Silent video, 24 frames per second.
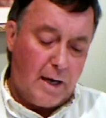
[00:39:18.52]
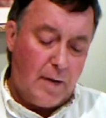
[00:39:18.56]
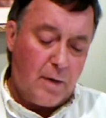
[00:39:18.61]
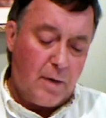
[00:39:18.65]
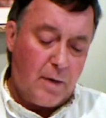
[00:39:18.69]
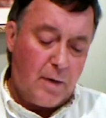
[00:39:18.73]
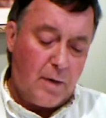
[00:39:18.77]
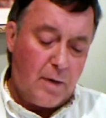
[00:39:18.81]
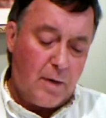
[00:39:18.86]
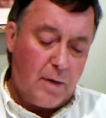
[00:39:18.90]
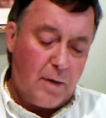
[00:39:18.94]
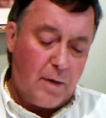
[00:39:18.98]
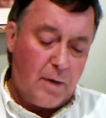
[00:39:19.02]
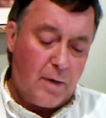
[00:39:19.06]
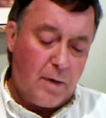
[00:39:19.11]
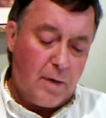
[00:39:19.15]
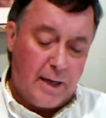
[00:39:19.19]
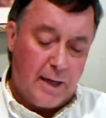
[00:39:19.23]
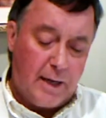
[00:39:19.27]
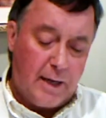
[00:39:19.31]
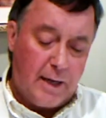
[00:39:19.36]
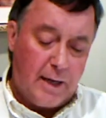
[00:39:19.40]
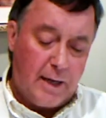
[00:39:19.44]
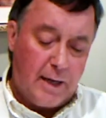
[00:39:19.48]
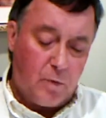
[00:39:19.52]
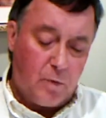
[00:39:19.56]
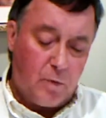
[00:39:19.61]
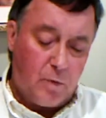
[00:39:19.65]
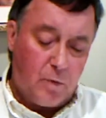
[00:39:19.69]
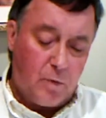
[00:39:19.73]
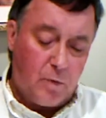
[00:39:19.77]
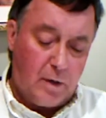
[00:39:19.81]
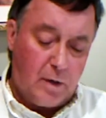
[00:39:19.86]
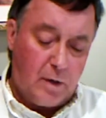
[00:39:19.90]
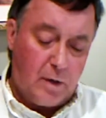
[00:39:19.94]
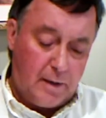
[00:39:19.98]
I want to get back.
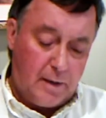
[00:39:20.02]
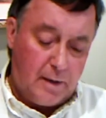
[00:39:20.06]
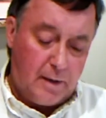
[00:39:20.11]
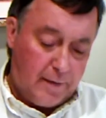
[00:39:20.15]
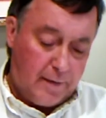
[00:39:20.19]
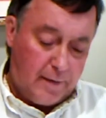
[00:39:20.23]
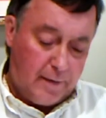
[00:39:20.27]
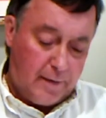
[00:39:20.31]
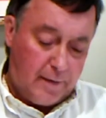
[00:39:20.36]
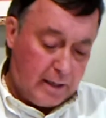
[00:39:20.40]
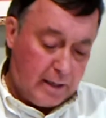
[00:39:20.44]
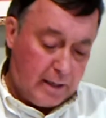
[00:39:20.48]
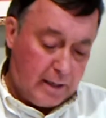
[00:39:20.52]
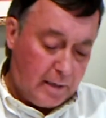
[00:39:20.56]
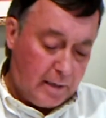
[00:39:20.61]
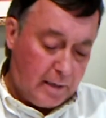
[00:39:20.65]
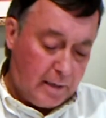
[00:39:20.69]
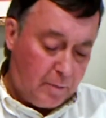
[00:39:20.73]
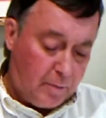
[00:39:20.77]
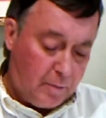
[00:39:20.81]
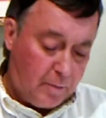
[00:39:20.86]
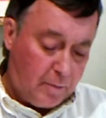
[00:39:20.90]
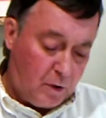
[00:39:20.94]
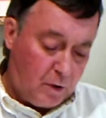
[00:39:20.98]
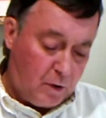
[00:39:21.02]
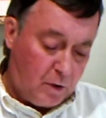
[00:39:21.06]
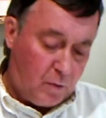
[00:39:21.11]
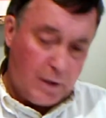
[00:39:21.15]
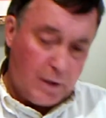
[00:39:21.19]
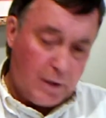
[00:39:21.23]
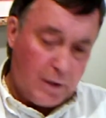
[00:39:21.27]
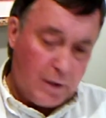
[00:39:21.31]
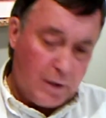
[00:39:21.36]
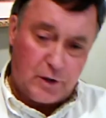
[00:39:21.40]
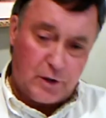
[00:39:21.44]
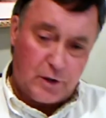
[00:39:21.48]
I've got a couple more
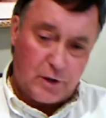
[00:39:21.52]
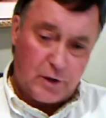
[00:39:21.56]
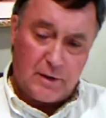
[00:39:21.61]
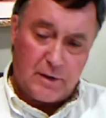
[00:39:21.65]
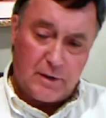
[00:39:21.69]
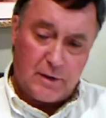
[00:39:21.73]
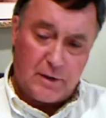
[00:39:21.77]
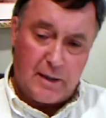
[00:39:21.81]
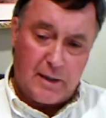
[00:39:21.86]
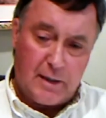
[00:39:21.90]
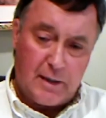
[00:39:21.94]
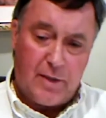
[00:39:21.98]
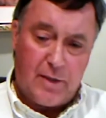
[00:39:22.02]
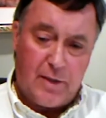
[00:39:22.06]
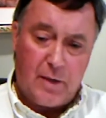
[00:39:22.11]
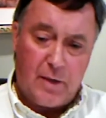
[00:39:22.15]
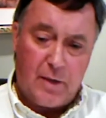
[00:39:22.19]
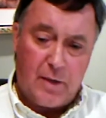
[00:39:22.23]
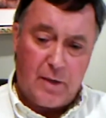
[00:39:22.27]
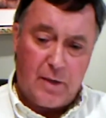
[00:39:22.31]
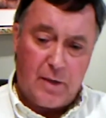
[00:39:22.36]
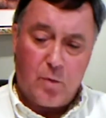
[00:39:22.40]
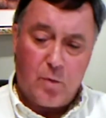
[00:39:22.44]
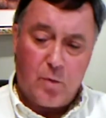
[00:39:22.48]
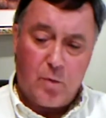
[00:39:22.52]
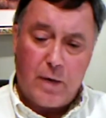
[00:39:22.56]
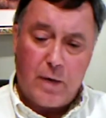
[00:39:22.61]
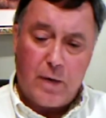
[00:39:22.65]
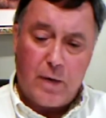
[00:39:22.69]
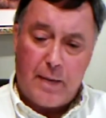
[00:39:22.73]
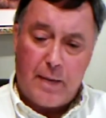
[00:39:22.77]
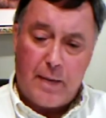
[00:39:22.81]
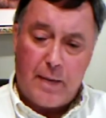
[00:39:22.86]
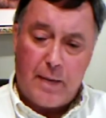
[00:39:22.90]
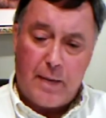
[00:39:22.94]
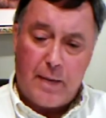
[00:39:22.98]
questions, and I think we'll
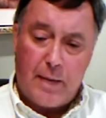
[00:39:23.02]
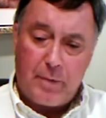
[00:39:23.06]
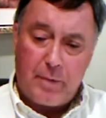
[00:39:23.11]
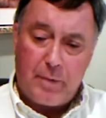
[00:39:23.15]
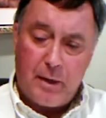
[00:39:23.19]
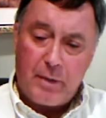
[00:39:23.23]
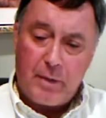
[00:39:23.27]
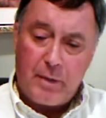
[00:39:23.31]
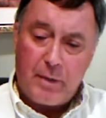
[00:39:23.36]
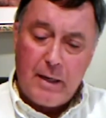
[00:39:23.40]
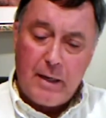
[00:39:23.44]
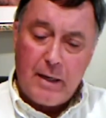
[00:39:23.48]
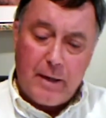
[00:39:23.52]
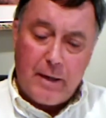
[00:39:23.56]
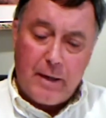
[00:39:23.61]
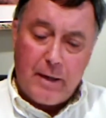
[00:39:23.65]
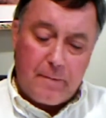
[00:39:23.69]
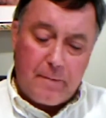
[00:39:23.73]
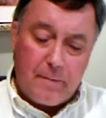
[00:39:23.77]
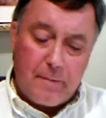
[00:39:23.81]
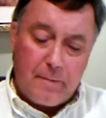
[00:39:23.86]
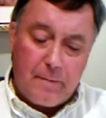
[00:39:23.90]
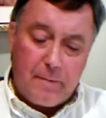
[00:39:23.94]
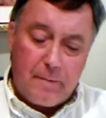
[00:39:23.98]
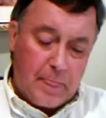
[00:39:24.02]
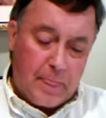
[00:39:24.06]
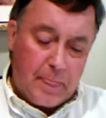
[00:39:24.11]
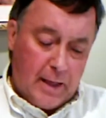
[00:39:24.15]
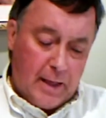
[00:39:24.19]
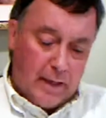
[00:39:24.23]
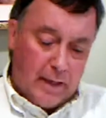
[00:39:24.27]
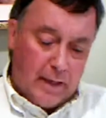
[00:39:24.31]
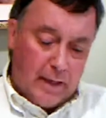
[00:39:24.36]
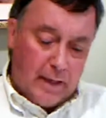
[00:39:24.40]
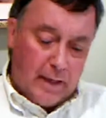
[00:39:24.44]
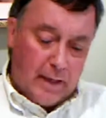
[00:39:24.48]
wrap it up. But
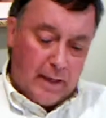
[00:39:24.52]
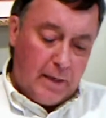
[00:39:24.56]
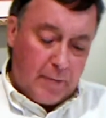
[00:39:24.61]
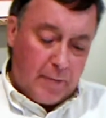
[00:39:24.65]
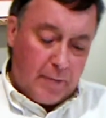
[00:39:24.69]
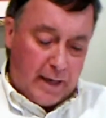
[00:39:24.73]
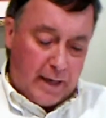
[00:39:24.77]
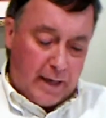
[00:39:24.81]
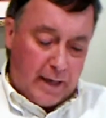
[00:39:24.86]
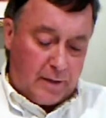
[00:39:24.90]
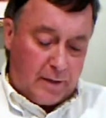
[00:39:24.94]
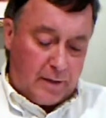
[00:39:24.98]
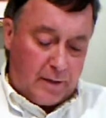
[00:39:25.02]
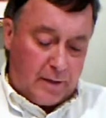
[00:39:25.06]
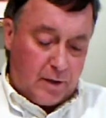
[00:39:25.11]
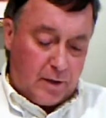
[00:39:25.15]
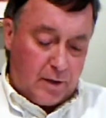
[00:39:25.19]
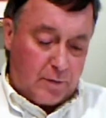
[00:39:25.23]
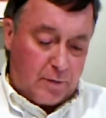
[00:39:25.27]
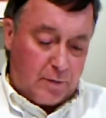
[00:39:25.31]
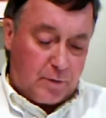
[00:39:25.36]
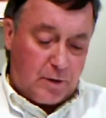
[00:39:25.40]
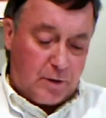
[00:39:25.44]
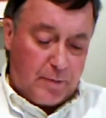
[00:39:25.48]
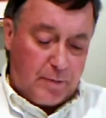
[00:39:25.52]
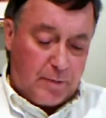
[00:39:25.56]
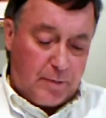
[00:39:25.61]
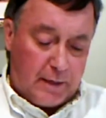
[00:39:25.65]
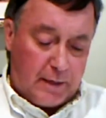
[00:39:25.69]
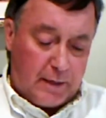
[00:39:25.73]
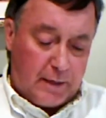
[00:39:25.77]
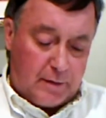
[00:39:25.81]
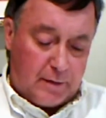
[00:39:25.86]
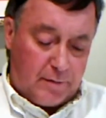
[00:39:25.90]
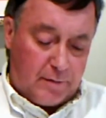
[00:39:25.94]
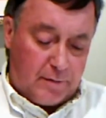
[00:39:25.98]
getting back to this
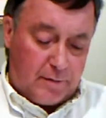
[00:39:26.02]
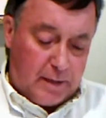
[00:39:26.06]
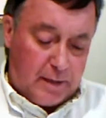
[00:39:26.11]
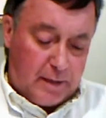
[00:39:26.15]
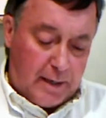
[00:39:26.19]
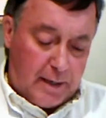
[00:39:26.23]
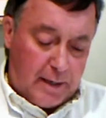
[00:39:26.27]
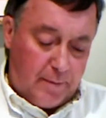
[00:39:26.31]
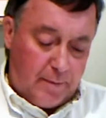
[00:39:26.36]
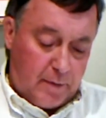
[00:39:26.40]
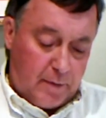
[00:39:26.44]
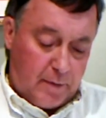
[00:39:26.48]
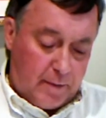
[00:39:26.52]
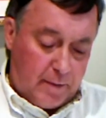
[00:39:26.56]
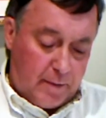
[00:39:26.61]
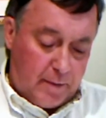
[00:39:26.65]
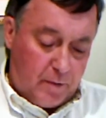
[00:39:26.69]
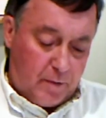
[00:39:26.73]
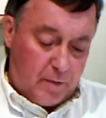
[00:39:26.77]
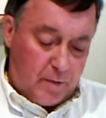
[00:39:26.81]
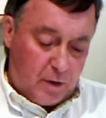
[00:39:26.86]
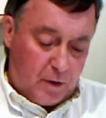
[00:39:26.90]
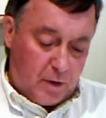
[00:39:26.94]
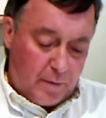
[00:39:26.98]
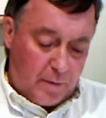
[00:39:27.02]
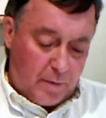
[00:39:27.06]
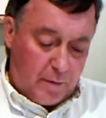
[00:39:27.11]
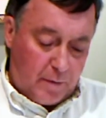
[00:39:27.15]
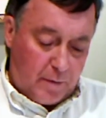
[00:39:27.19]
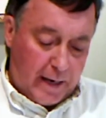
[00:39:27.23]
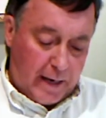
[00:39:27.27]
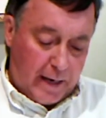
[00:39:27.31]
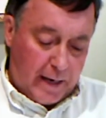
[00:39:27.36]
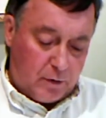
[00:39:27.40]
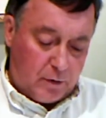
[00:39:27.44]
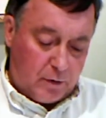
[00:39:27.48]
perspective, and I'm going to go
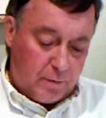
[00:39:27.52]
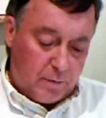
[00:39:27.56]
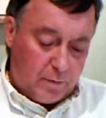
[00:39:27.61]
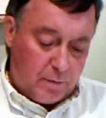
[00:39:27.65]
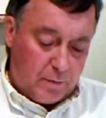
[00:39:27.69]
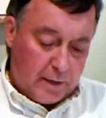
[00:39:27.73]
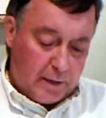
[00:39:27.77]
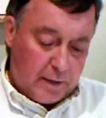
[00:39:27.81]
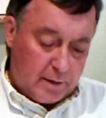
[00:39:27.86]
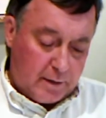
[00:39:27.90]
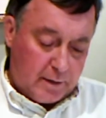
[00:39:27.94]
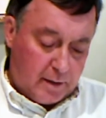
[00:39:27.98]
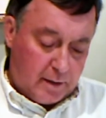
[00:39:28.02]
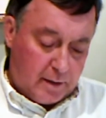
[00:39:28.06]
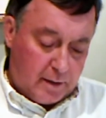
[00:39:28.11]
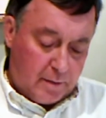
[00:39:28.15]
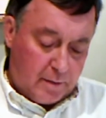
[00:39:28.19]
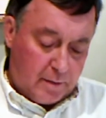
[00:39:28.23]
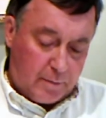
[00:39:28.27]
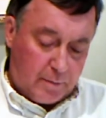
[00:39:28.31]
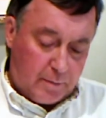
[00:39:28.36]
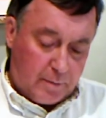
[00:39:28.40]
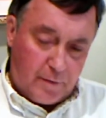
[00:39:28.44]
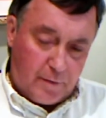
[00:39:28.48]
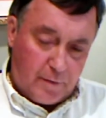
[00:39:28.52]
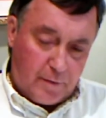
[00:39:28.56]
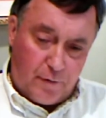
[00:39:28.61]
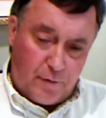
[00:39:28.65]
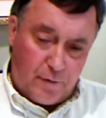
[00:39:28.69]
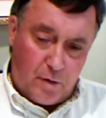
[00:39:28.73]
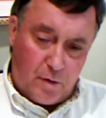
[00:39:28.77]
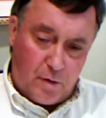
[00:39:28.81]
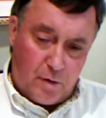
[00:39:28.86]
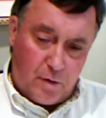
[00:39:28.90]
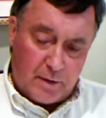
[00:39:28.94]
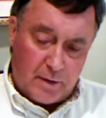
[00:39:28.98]
back to, because the
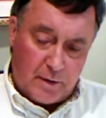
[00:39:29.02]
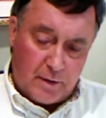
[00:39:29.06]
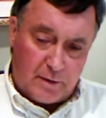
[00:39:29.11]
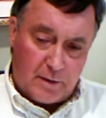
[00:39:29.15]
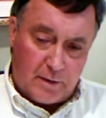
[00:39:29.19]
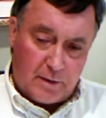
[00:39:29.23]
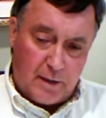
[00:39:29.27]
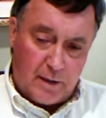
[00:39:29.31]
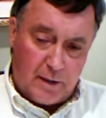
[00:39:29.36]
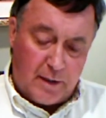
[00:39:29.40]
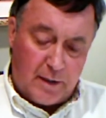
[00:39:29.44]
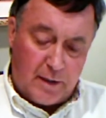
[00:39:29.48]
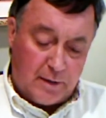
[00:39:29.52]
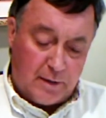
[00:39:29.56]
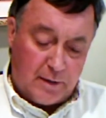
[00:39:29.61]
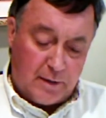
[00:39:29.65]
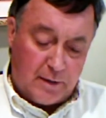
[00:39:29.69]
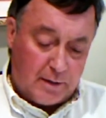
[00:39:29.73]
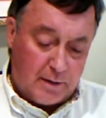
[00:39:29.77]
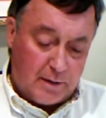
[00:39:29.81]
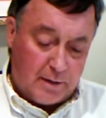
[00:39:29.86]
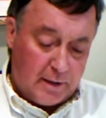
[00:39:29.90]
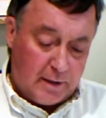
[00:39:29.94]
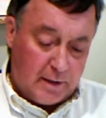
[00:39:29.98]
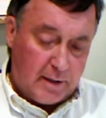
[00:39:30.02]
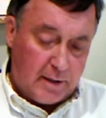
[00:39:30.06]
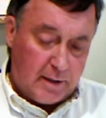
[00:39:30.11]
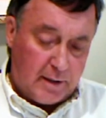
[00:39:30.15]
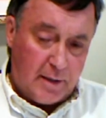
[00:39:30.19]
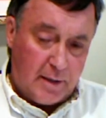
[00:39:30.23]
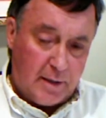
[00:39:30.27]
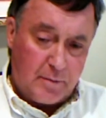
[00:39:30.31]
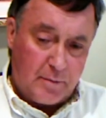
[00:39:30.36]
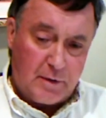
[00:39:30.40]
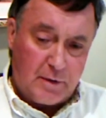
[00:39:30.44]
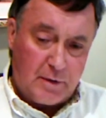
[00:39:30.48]
performance is, it
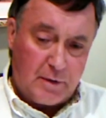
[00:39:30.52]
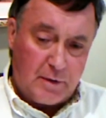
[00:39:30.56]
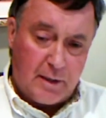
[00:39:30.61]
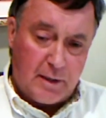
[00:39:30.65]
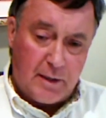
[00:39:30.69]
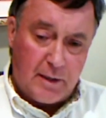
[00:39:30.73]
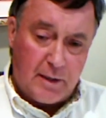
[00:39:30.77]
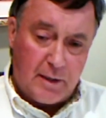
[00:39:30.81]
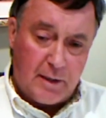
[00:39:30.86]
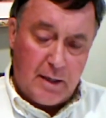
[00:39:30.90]
seems that